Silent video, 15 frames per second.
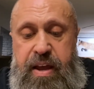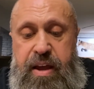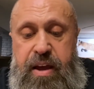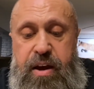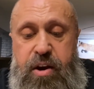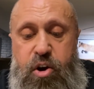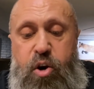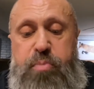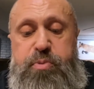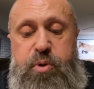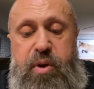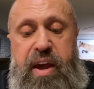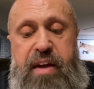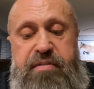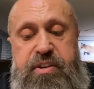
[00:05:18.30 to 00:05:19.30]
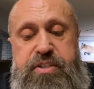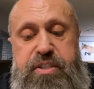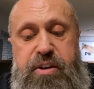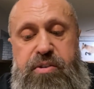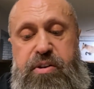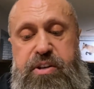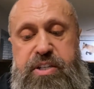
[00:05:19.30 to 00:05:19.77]
Hope to have a
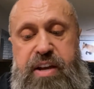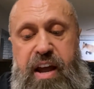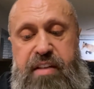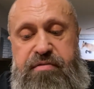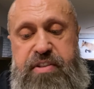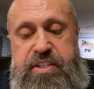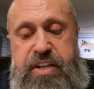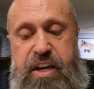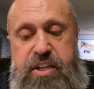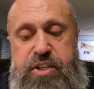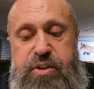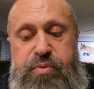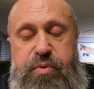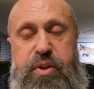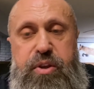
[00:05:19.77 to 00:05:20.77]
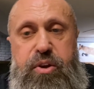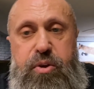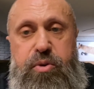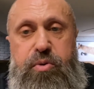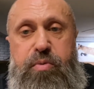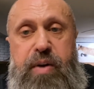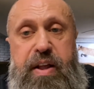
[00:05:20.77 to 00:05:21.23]
serious conversation with
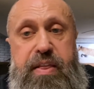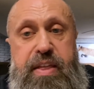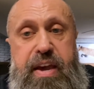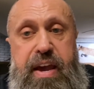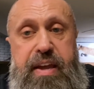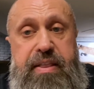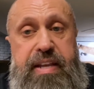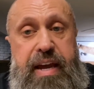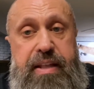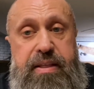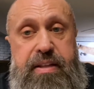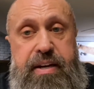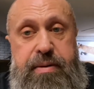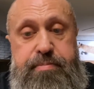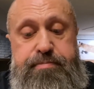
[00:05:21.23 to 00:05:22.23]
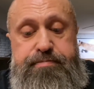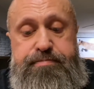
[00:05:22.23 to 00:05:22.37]
you one day, Natalie.